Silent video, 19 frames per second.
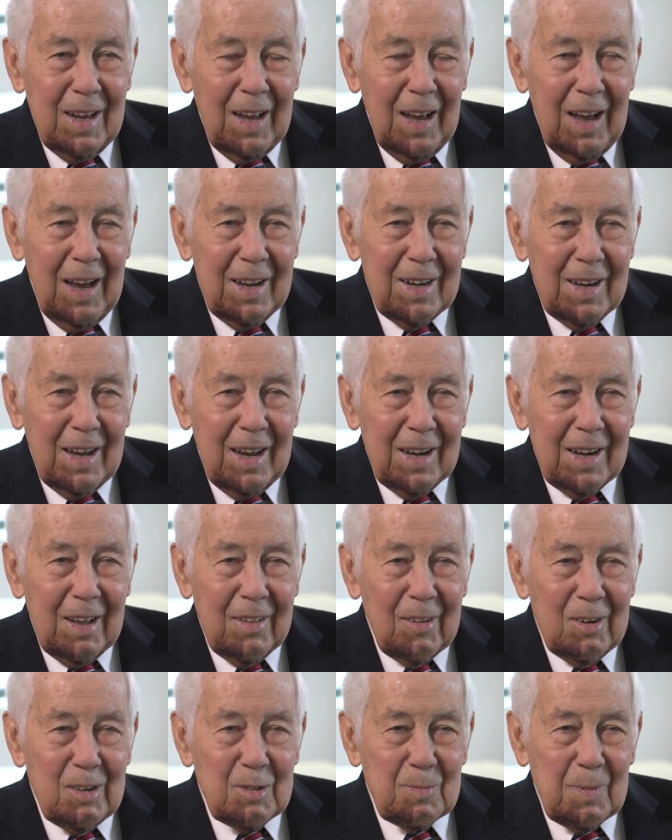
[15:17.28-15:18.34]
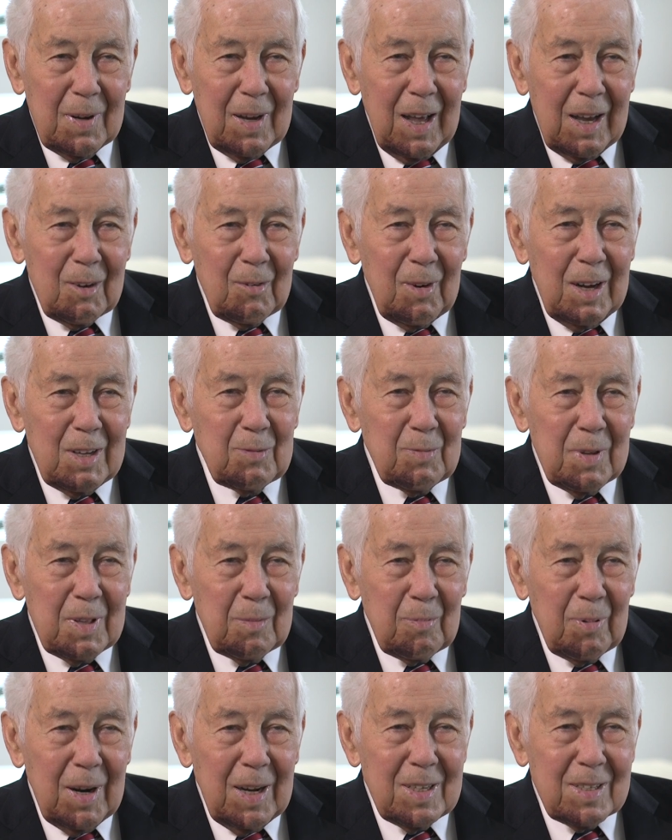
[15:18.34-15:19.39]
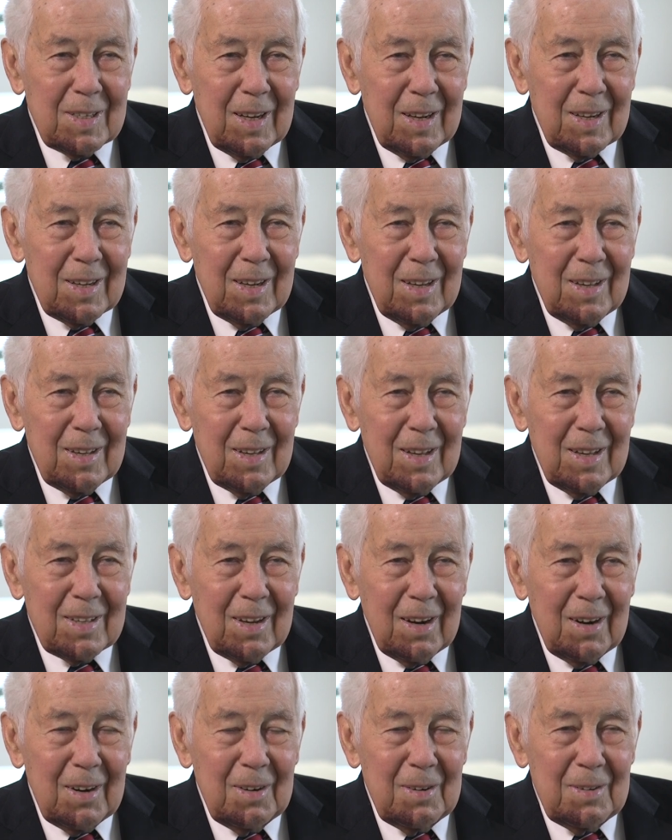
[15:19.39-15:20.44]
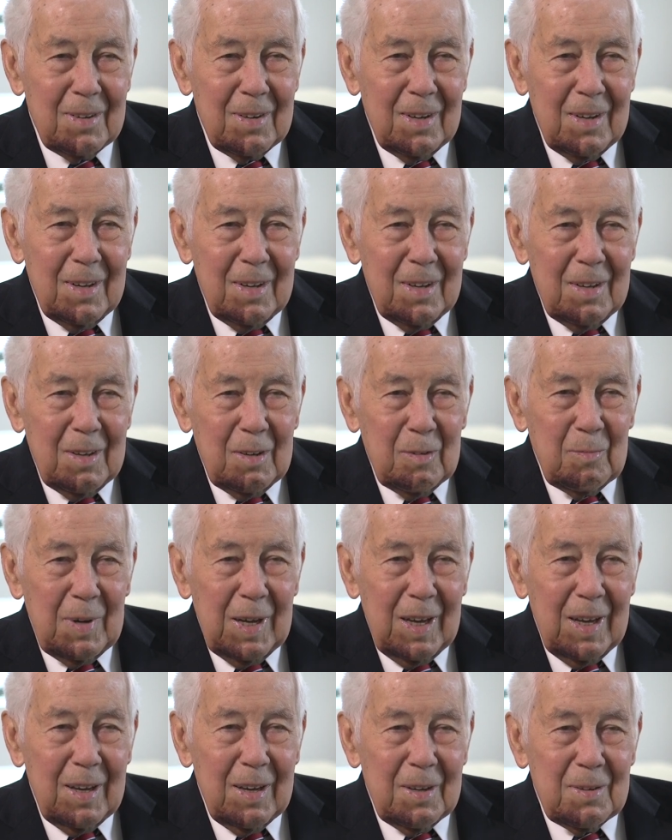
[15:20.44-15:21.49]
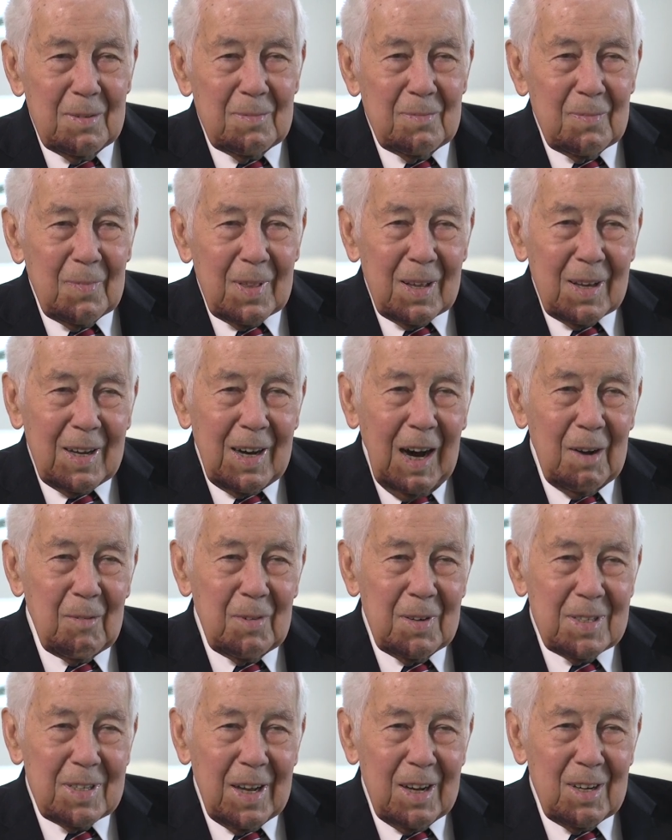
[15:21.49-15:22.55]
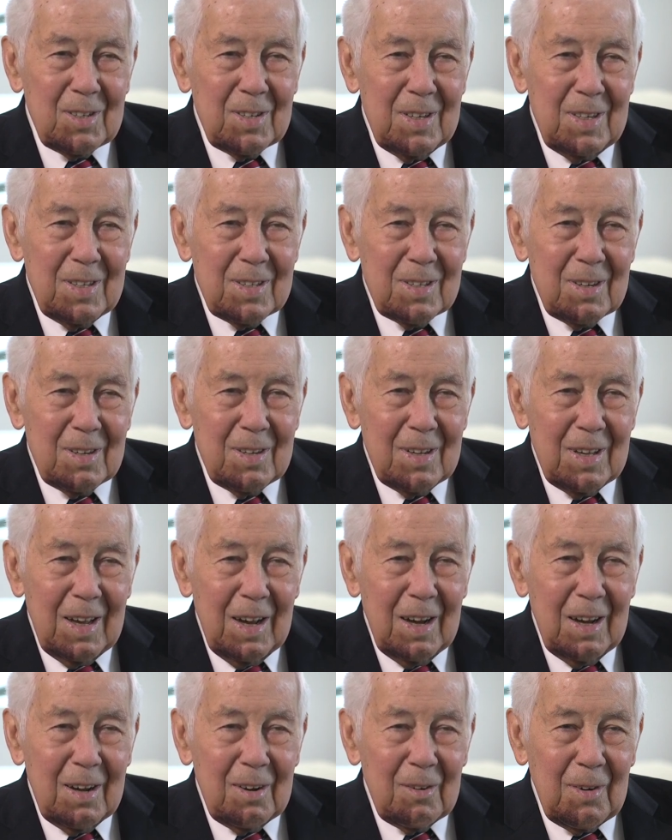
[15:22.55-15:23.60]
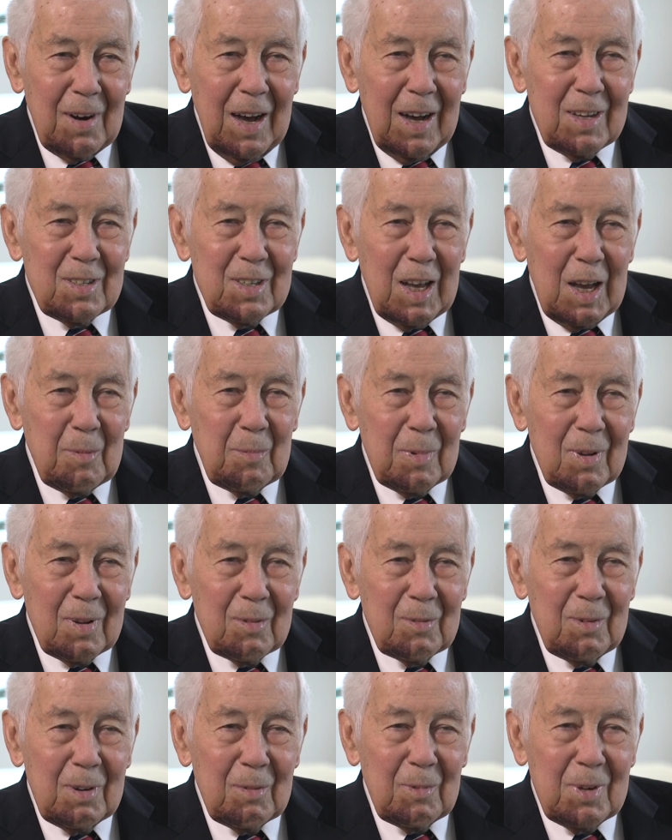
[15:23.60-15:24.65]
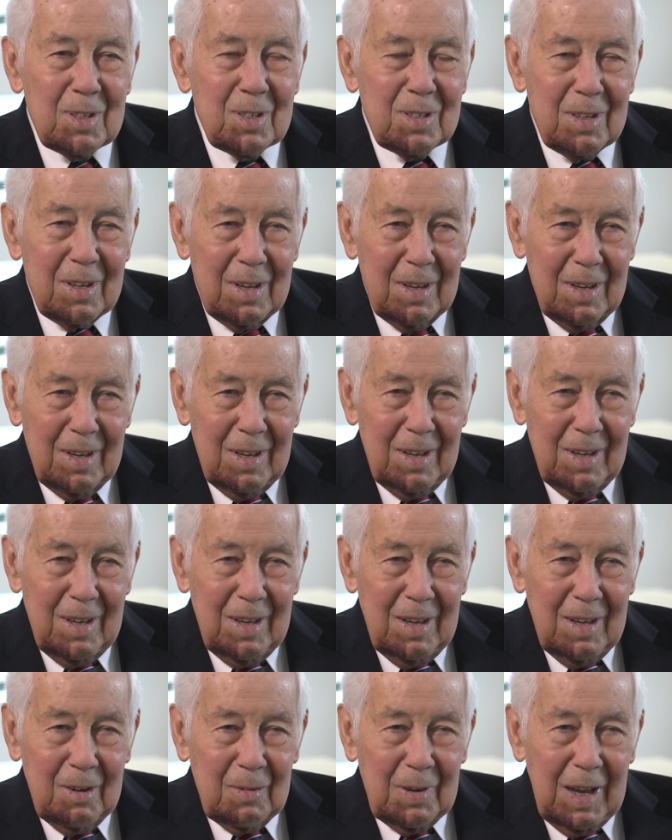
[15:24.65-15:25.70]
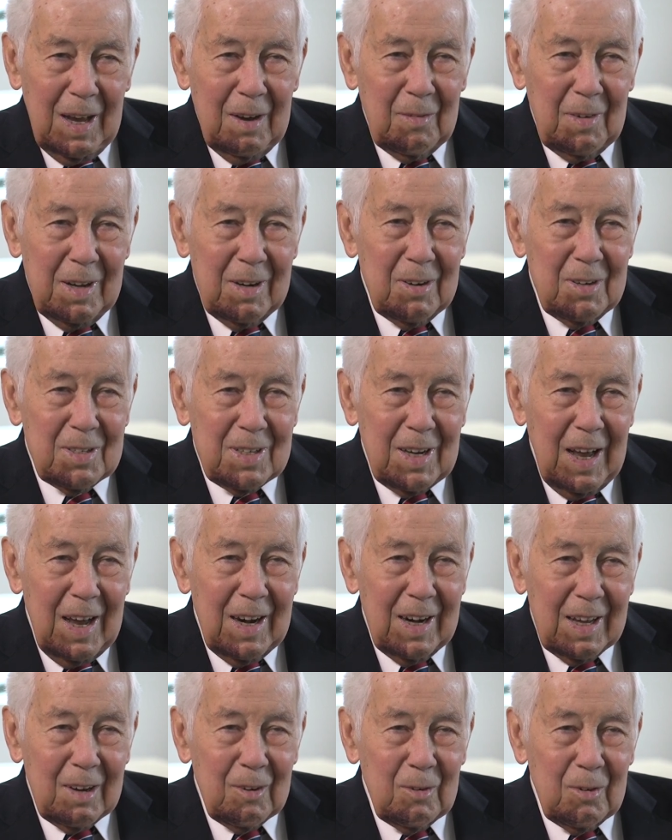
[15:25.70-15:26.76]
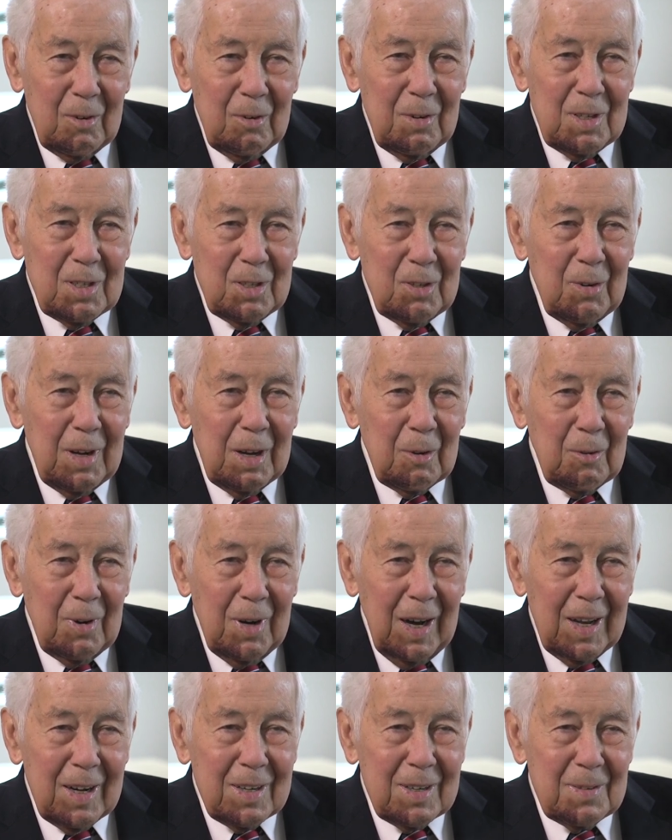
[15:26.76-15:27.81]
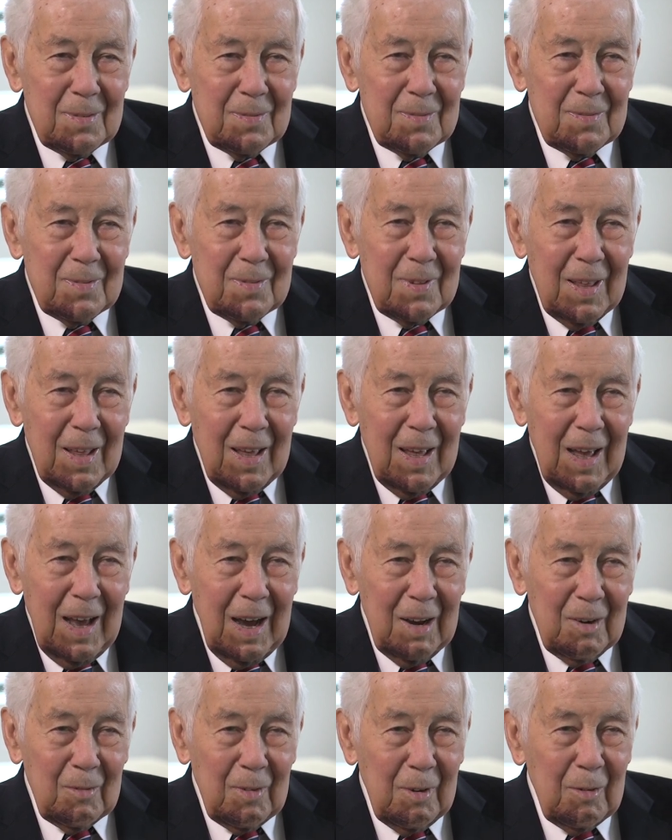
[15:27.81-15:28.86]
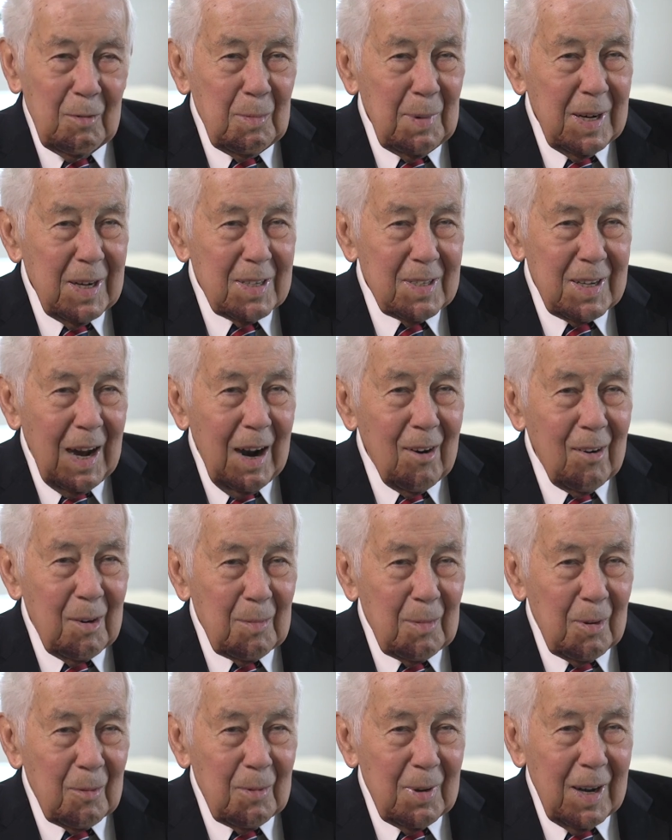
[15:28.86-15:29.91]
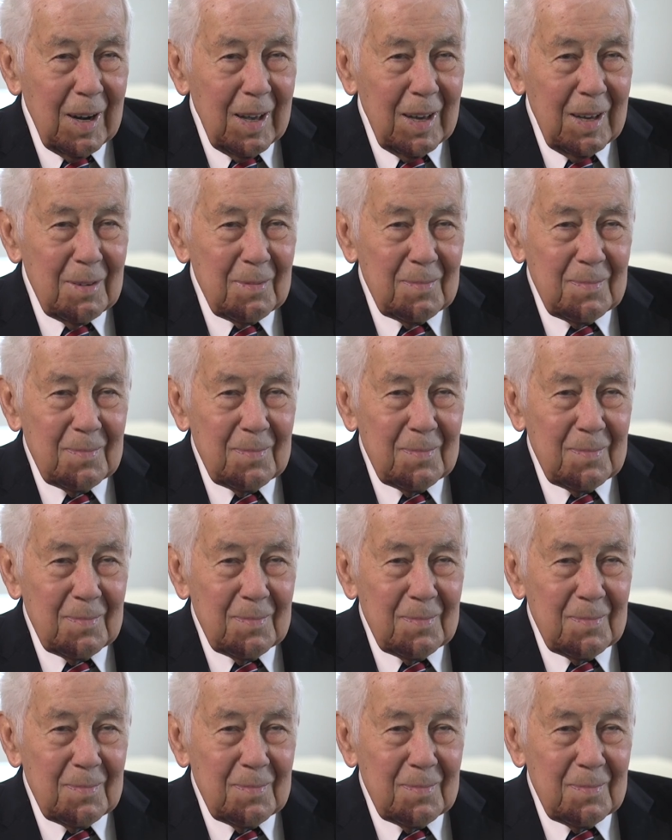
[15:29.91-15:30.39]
and others, but likewise with the President, that there be conversations, a roundtable in which we have understanding of who is doing what and what would be desirable, really.